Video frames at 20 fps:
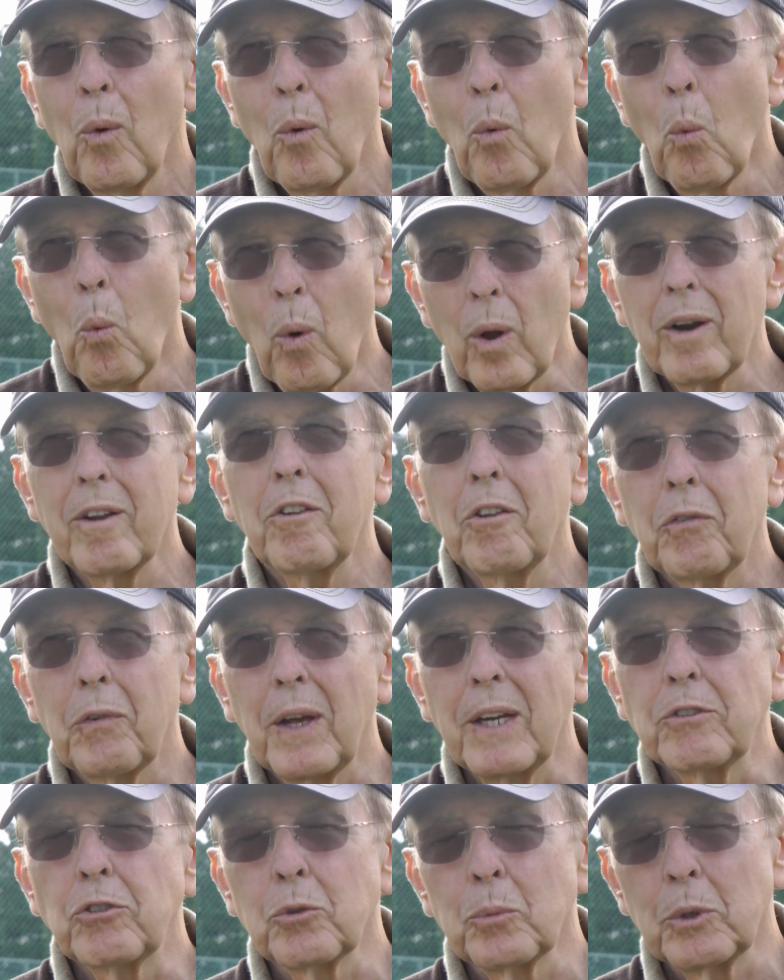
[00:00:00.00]
one of the
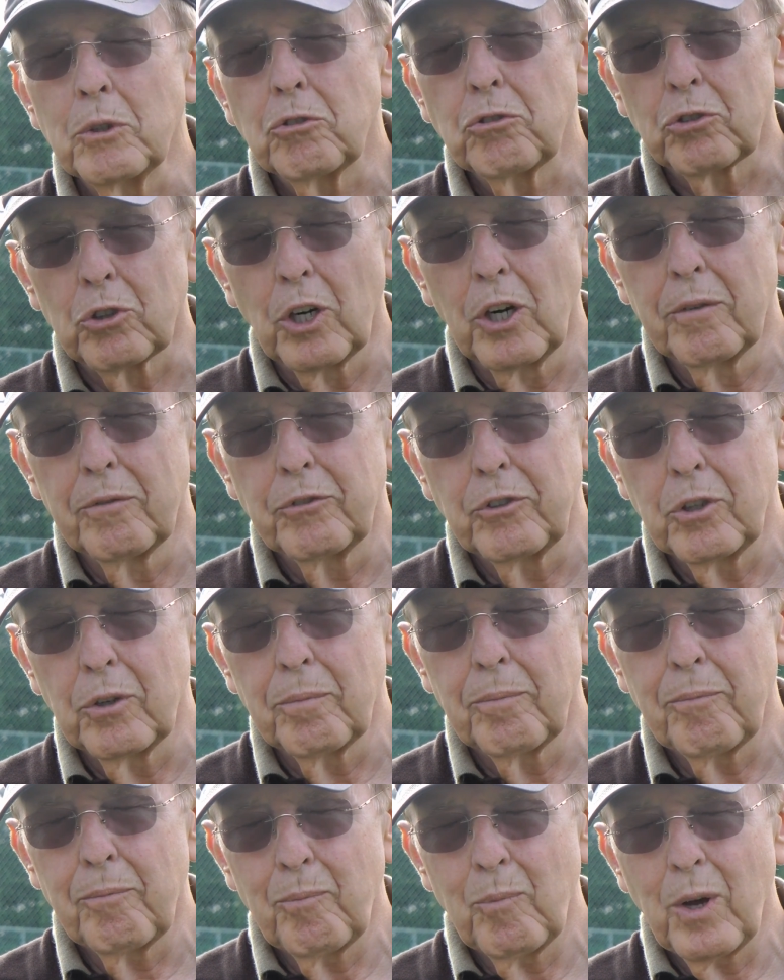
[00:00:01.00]
things that would serve
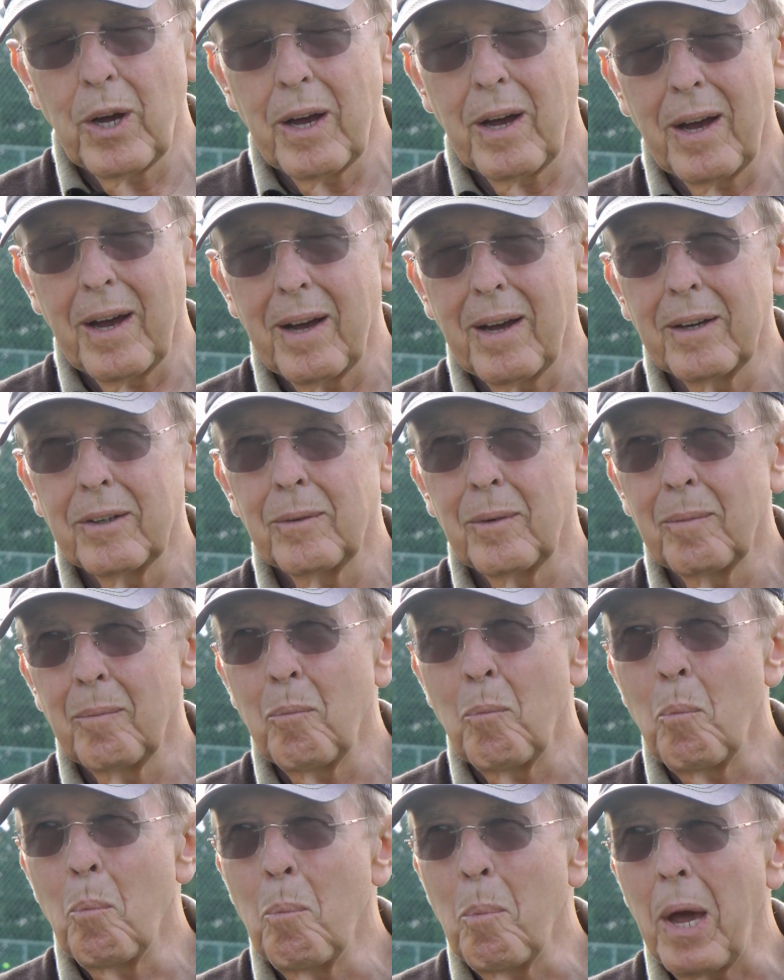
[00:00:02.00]
to
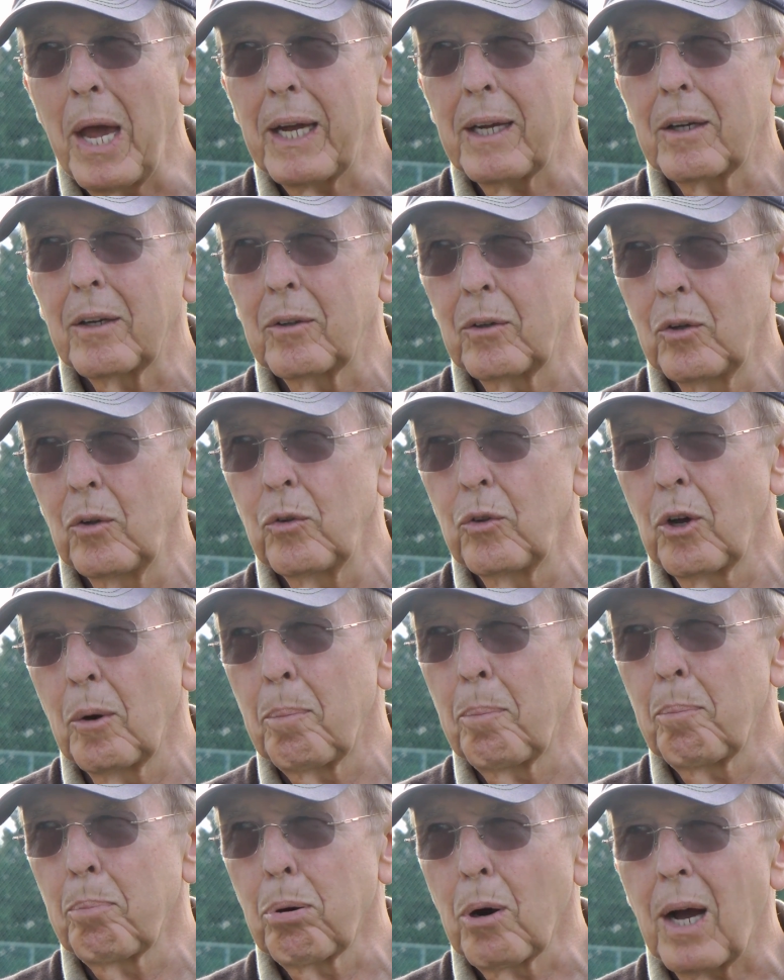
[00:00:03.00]
make the
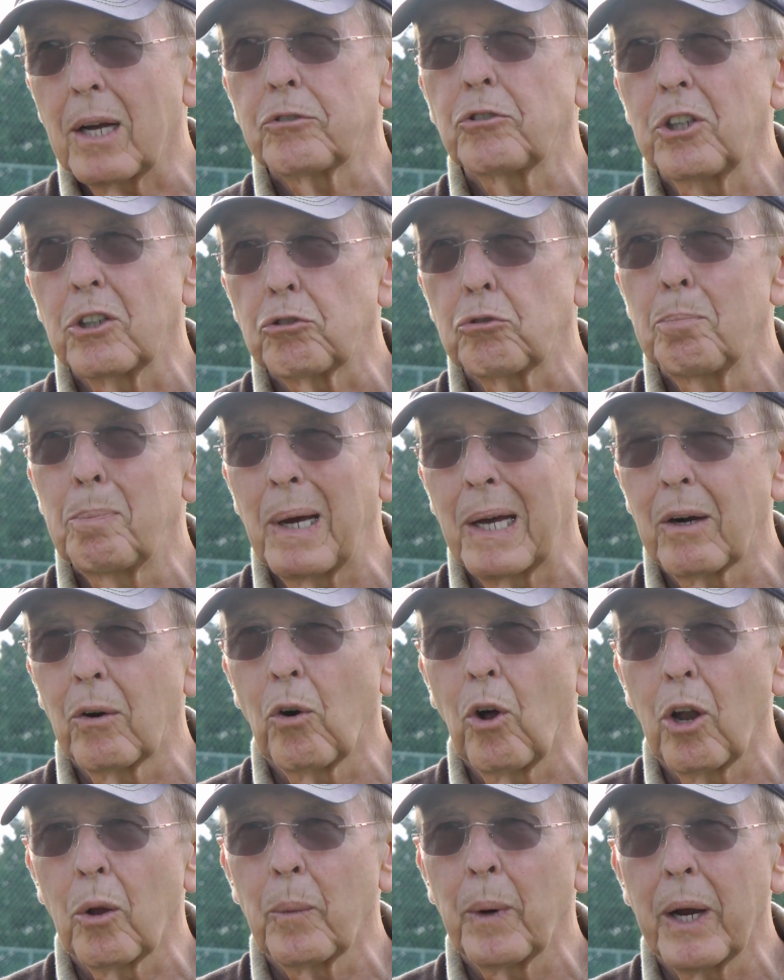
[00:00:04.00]
process
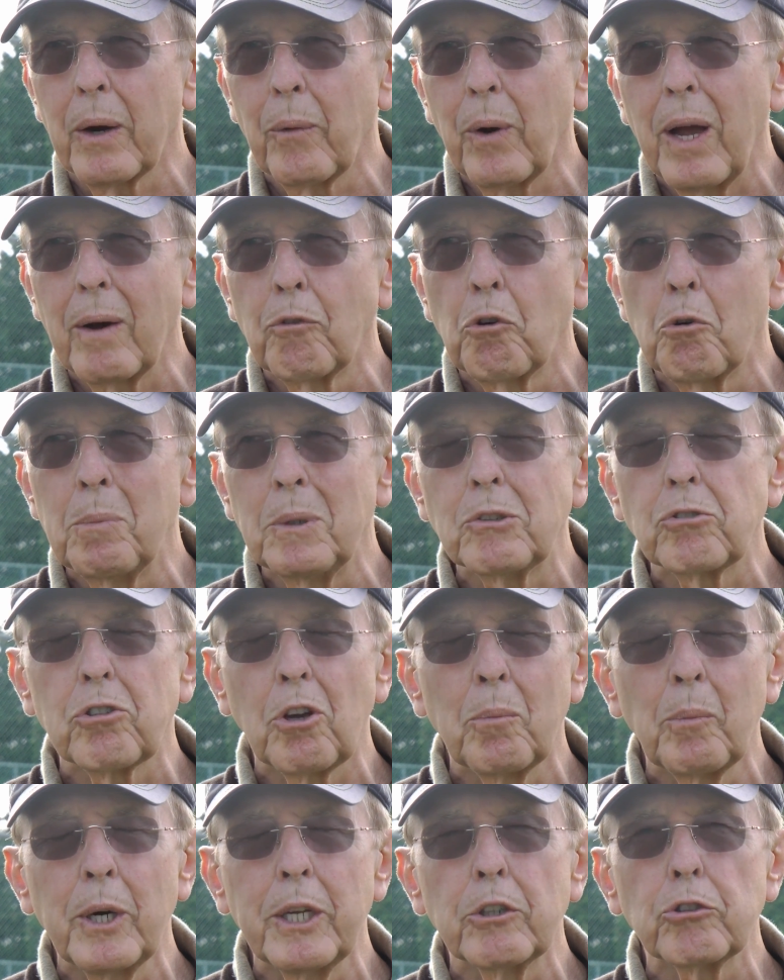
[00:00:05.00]
better all the way around would be
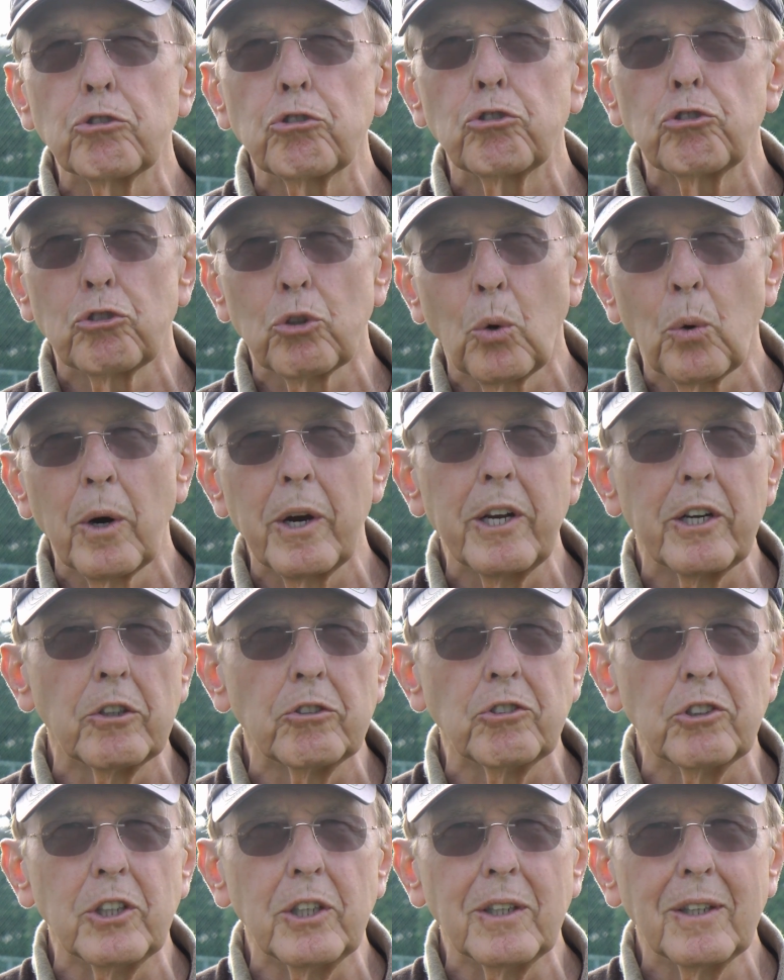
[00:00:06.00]
some way to store
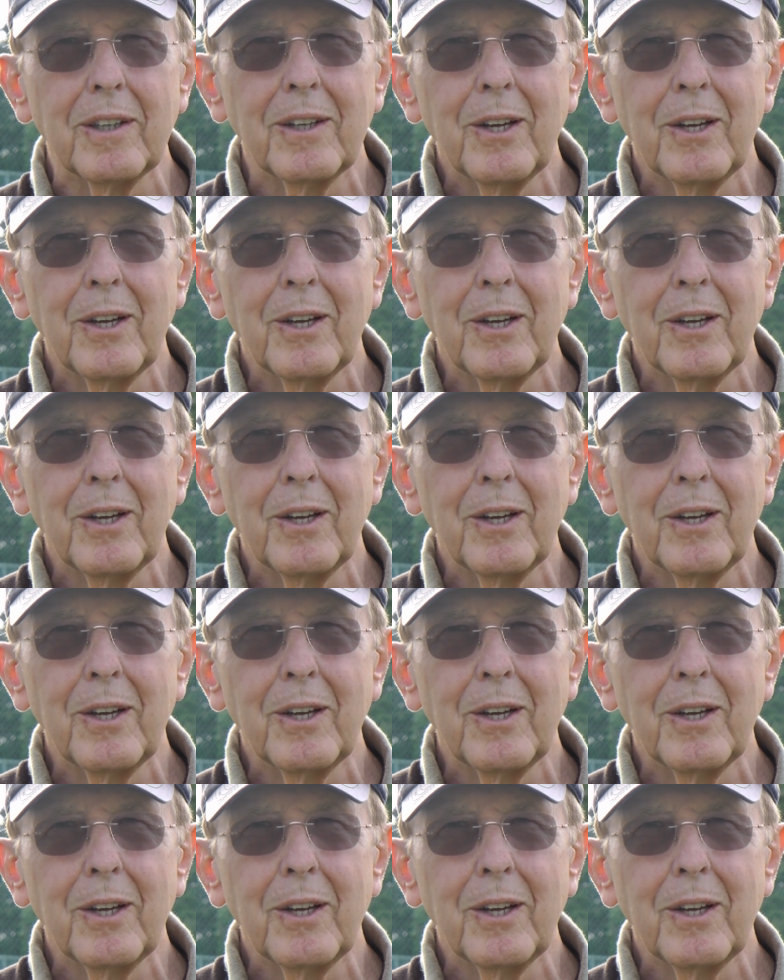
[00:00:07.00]
energy.